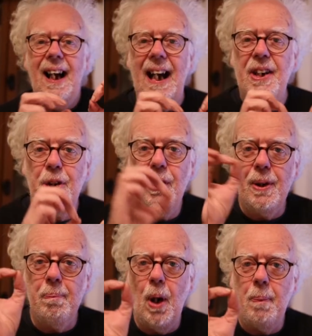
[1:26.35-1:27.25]
And two of
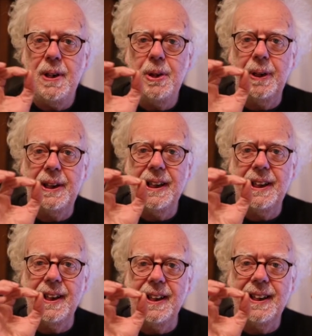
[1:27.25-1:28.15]
them pop into
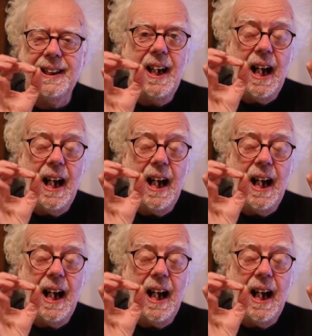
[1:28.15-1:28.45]
existence